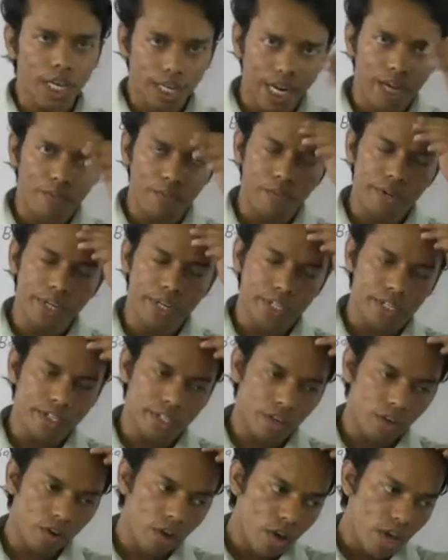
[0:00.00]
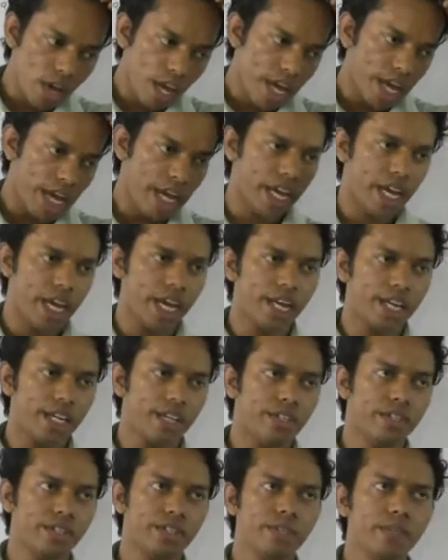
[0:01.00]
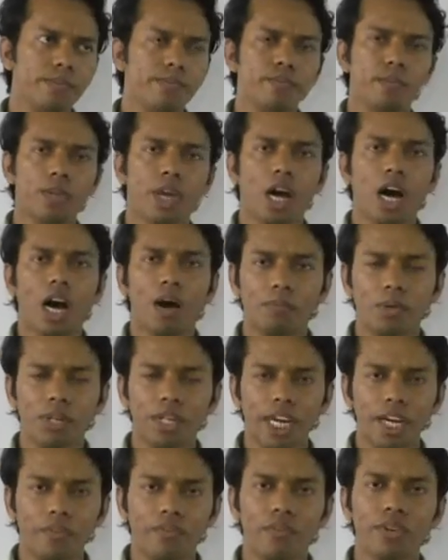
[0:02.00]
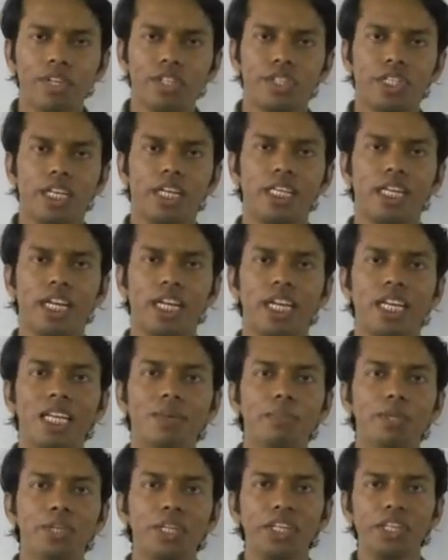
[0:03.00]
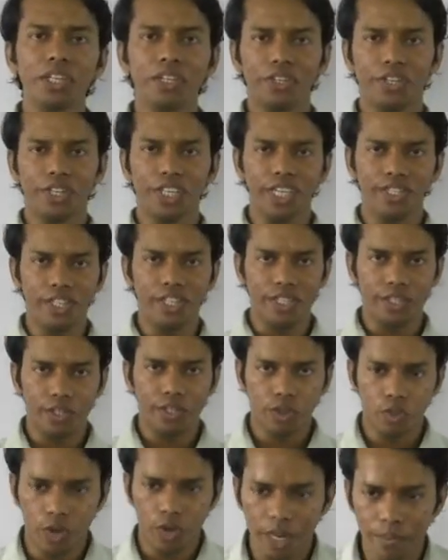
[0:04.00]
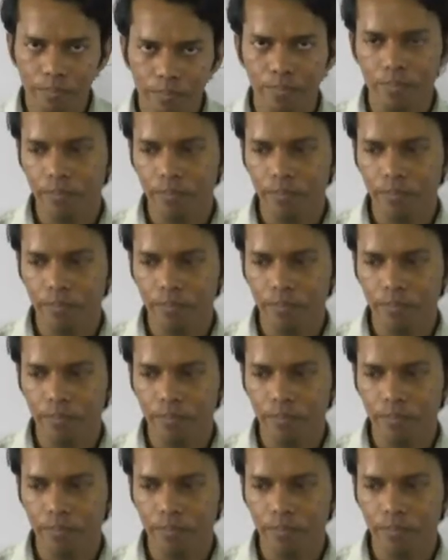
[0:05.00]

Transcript: That we will discuss now, and after that we will start limiting reagent. Okay.